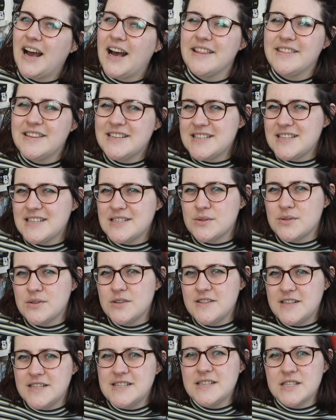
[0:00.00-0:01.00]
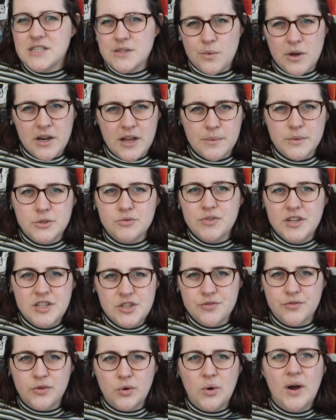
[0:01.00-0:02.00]
This is the one I would
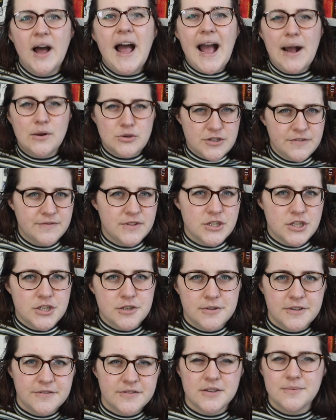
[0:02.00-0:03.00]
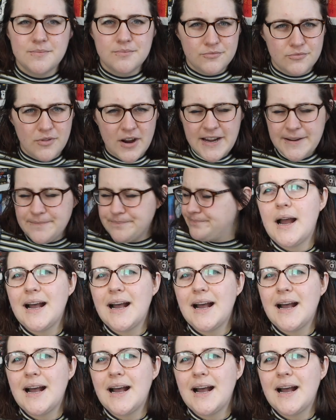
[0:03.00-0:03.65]
reach for out of the two of them, right?